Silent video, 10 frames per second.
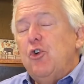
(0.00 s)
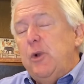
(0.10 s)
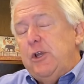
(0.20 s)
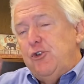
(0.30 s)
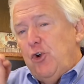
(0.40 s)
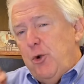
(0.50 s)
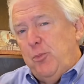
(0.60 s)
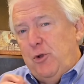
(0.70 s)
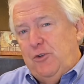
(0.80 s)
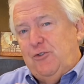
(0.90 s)

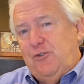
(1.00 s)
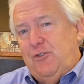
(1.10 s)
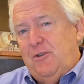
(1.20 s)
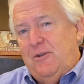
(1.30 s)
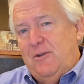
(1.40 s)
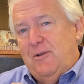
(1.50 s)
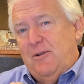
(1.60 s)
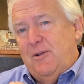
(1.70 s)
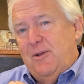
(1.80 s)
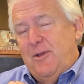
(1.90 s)
interprets
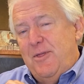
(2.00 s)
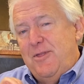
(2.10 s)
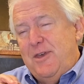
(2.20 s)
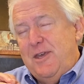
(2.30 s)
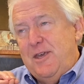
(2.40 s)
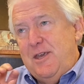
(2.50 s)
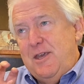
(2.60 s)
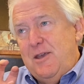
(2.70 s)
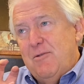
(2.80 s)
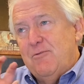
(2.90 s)
the